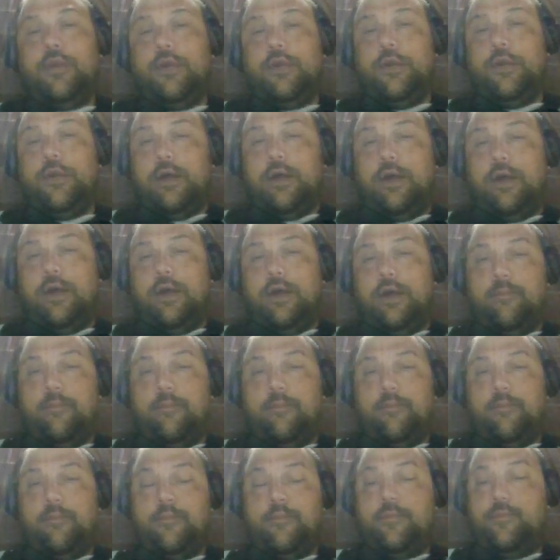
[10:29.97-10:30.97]

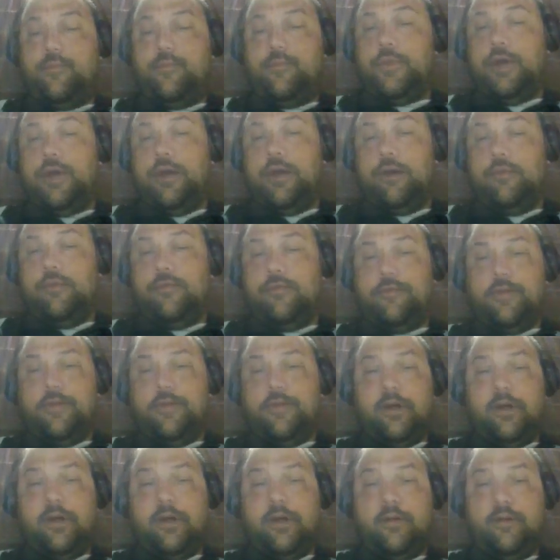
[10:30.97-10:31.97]
of
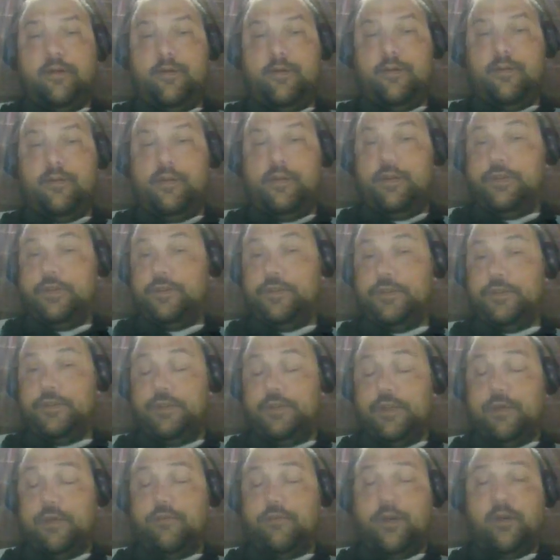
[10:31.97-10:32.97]

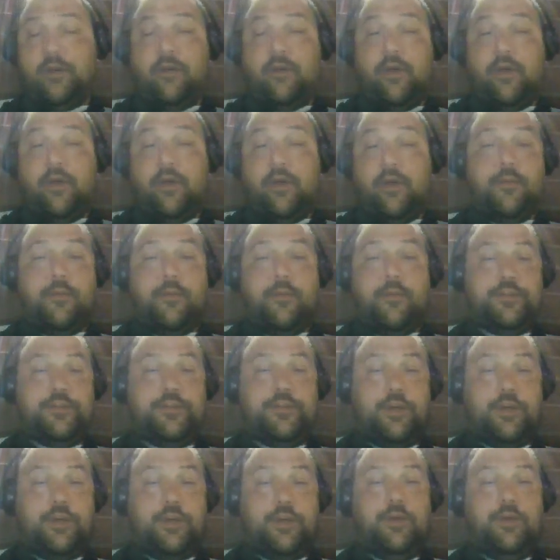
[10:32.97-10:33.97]
this recurring theme on this
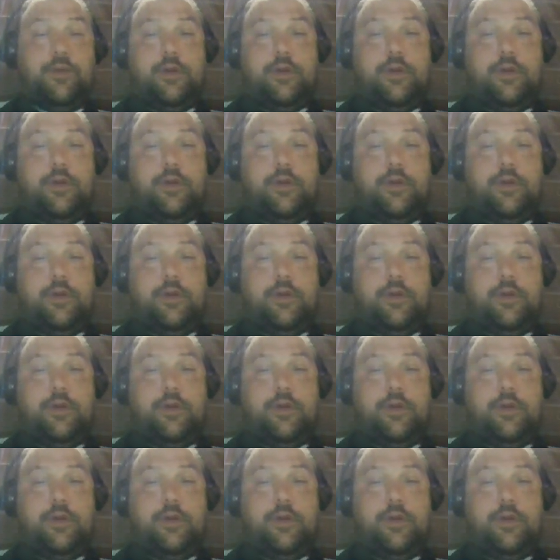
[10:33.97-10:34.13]
show,